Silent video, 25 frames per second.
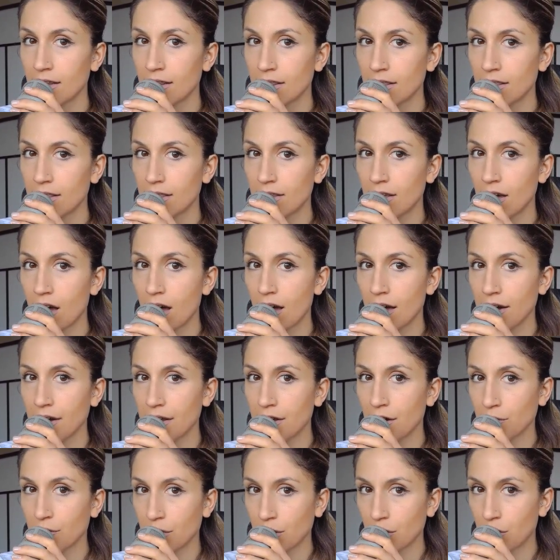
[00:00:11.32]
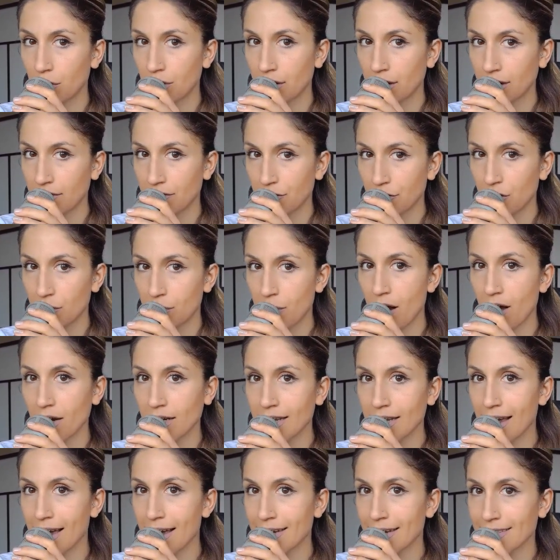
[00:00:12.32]
the audio recording for the
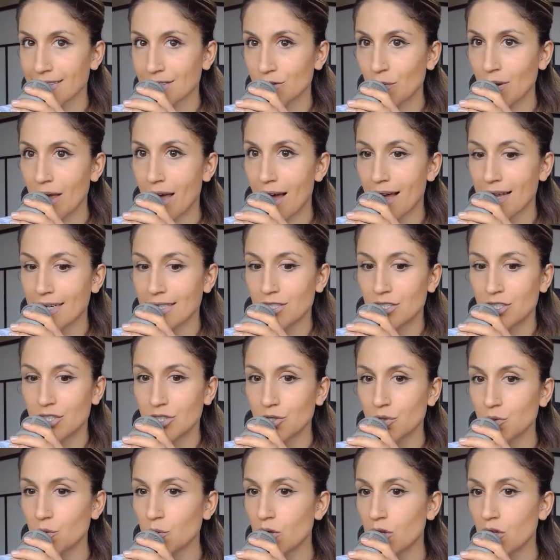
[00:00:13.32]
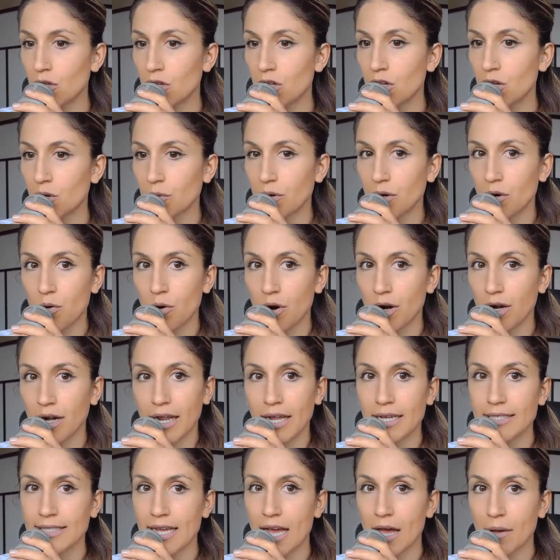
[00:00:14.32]
podcast. We got dual
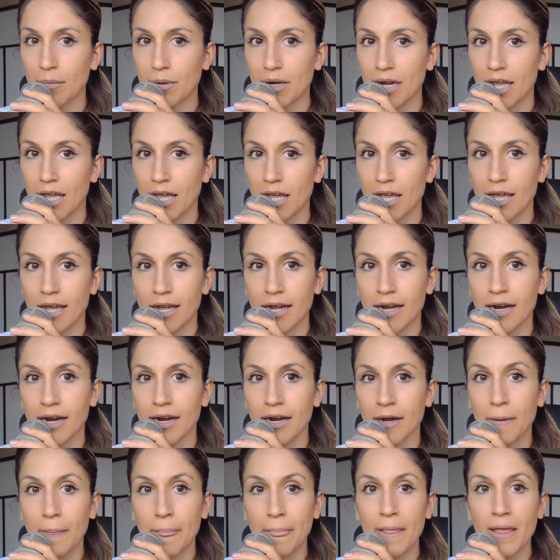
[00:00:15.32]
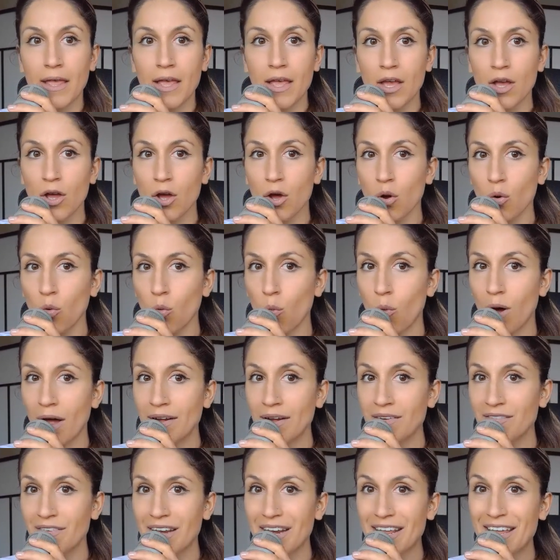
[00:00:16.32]
recordings happening here.
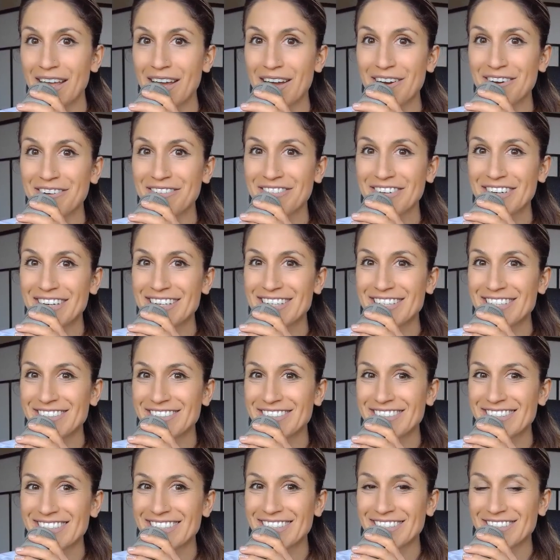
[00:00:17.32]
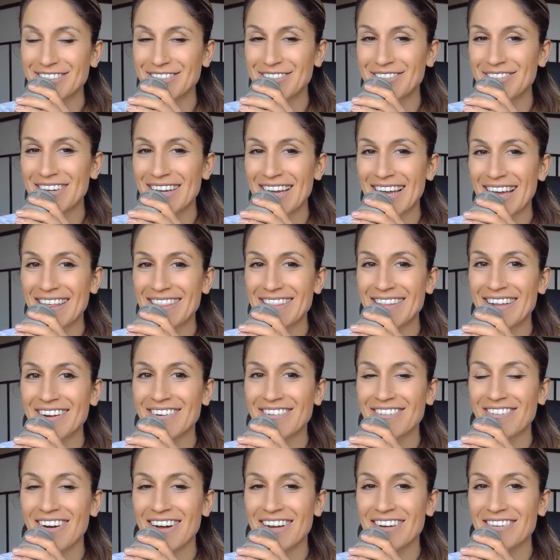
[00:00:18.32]
One video for YouTube and
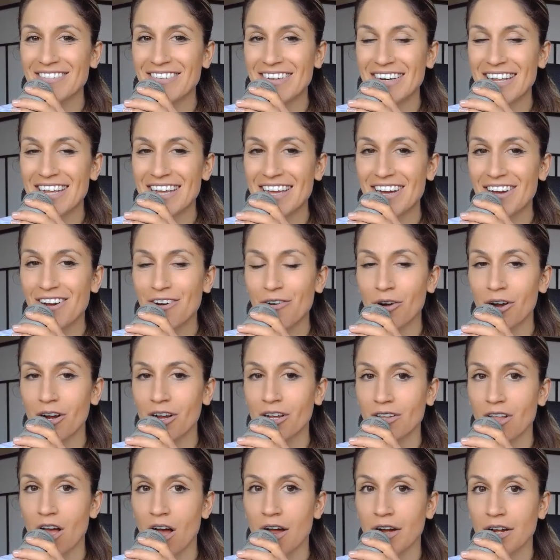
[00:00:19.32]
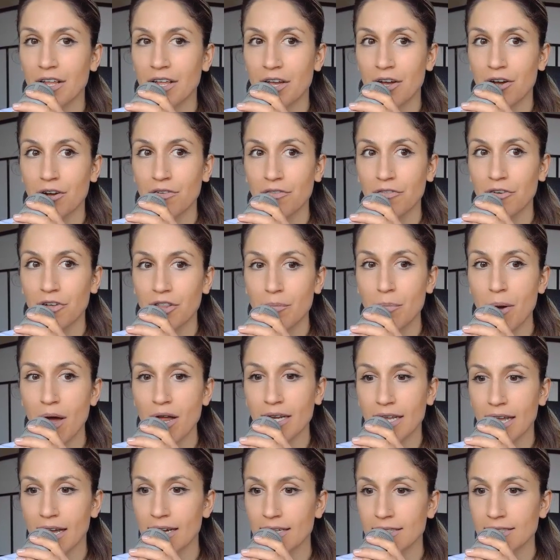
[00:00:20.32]
then one video or audio for the
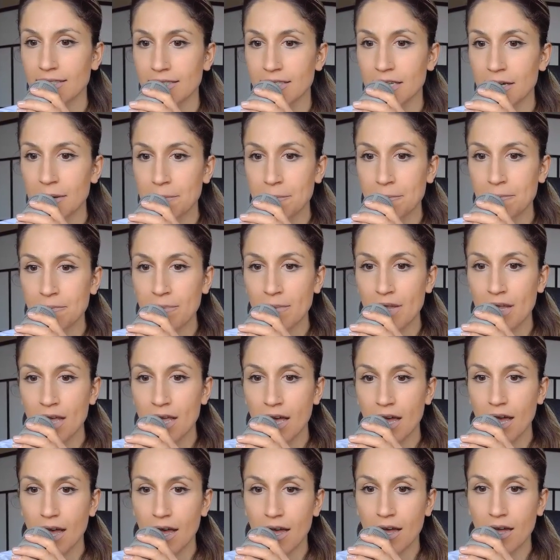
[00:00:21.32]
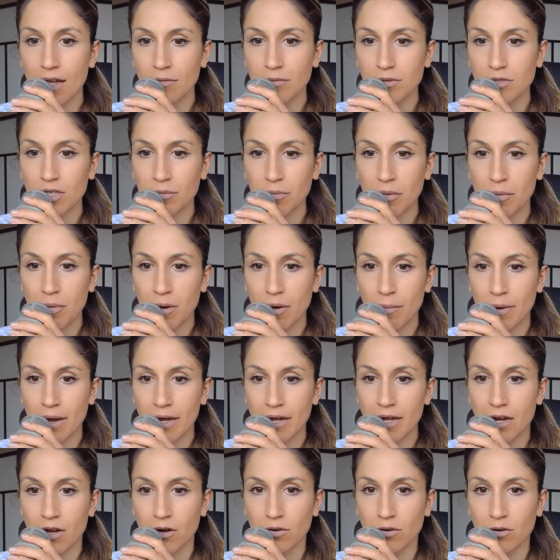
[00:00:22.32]
podcast. So let me put my
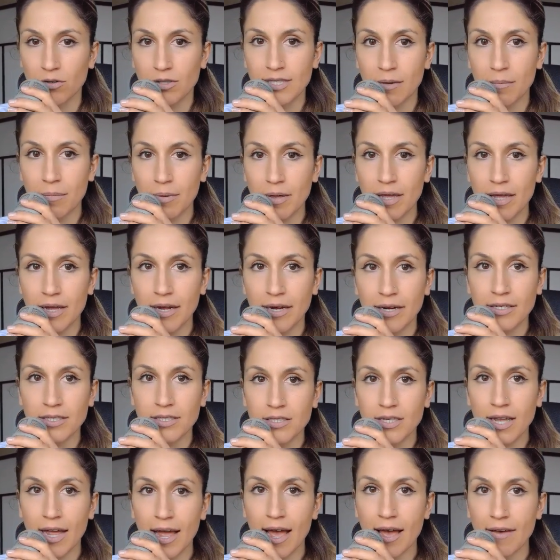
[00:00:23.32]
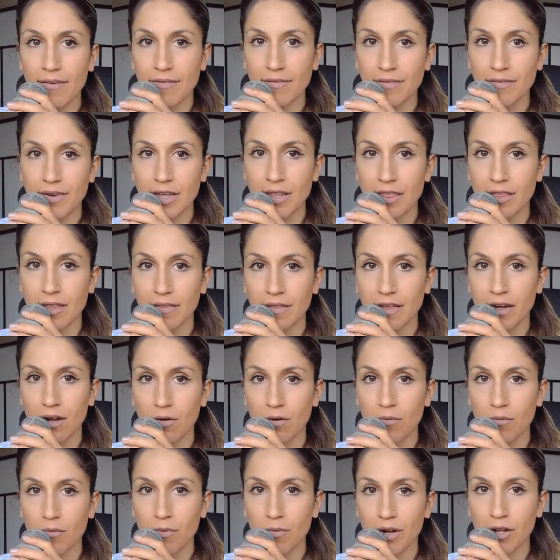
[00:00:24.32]
notes up here so I have everything that I
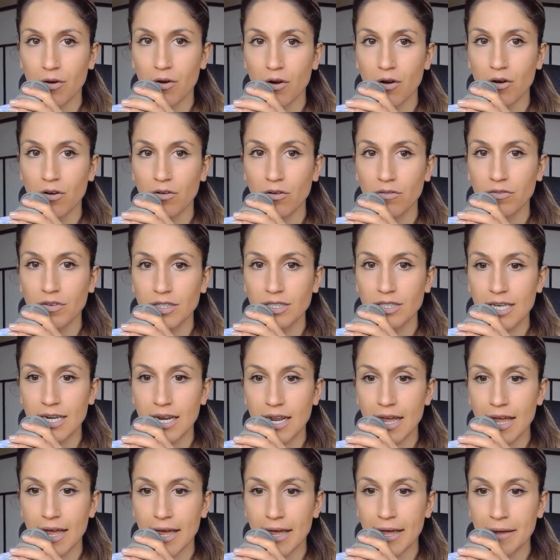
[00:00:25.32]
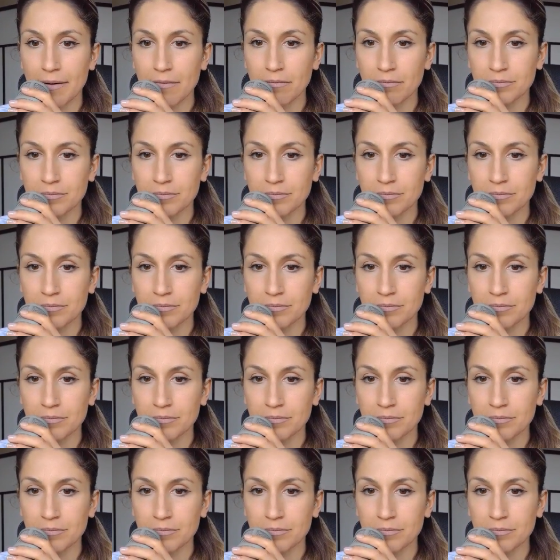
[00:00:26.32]
want to go over today.